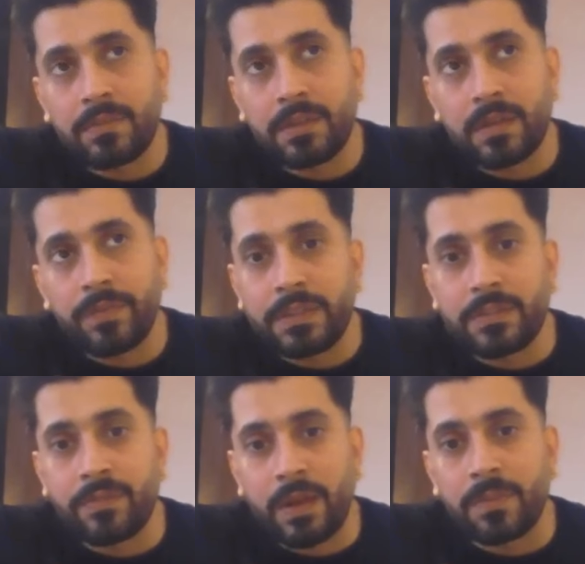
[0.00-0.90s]
even
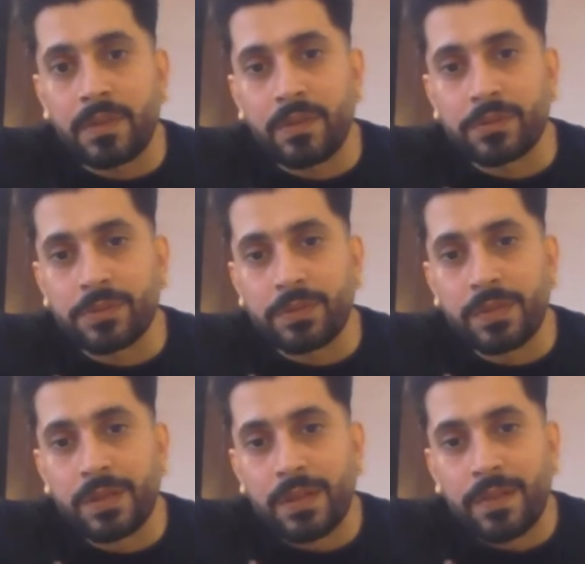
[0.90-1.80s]
Avneet's family also.
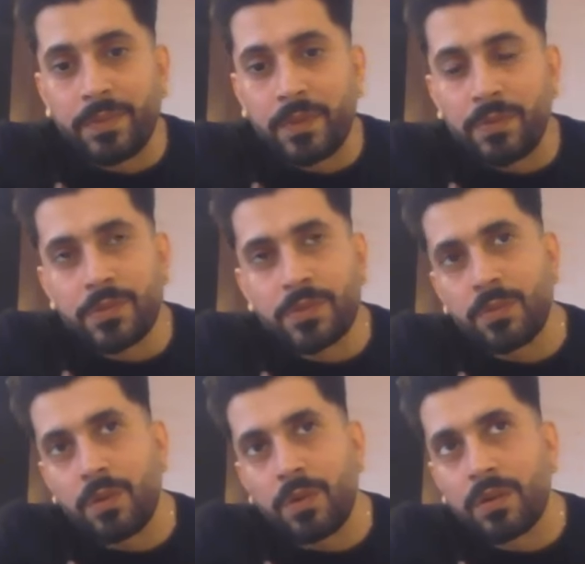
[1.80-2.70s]
we used to
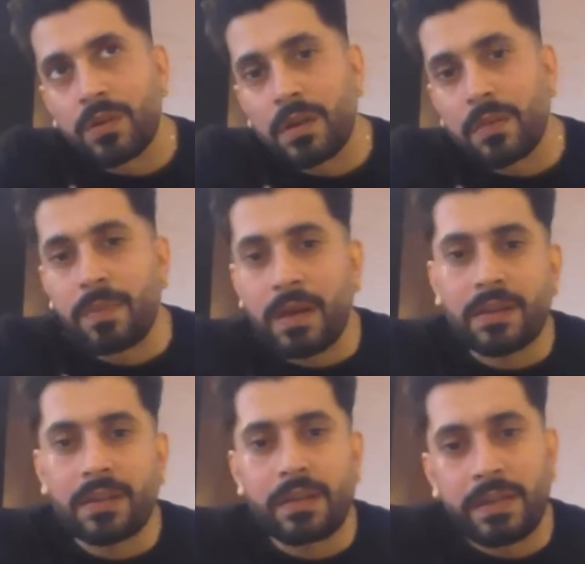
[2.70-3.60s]
go, come
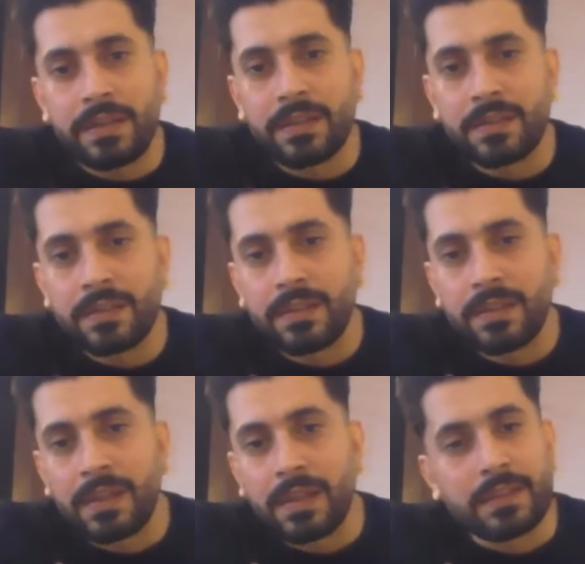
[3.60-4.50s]
back, read,
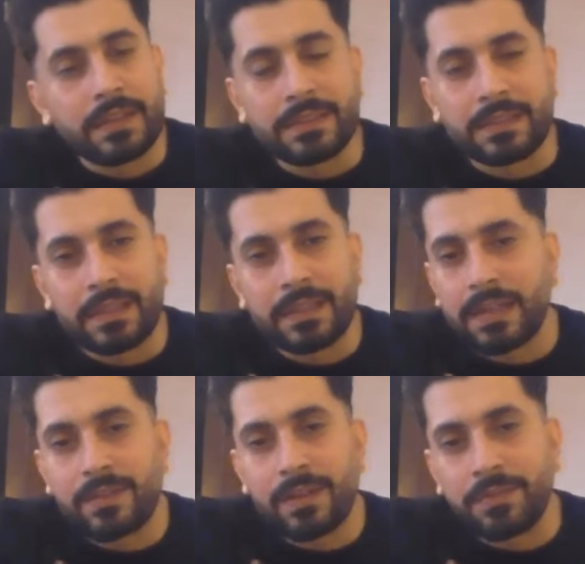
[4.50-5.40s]
and that's it, and
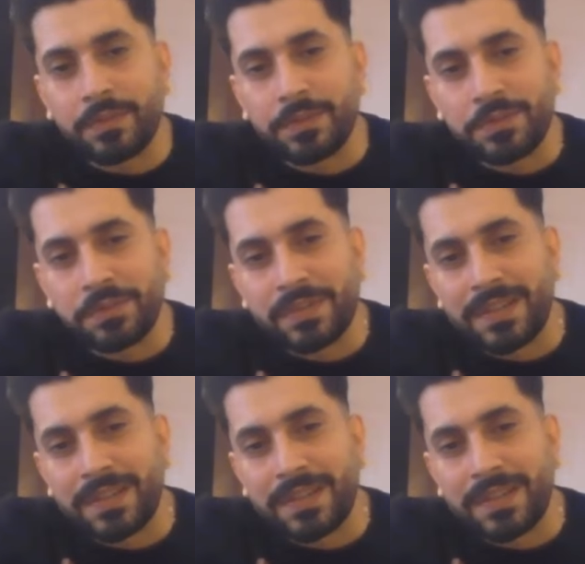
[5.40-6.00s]
get ready for the shoot.